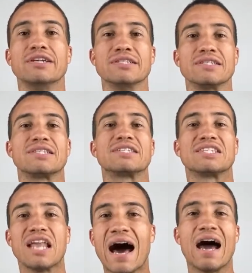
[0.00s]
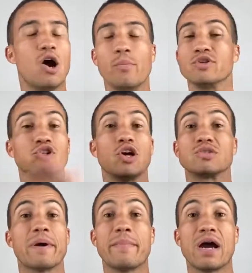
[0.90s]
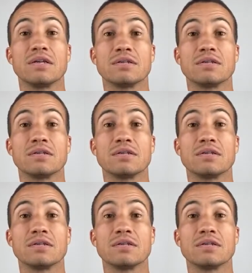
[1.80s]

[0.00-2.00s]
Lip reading: in the slot, I almost lost my mind.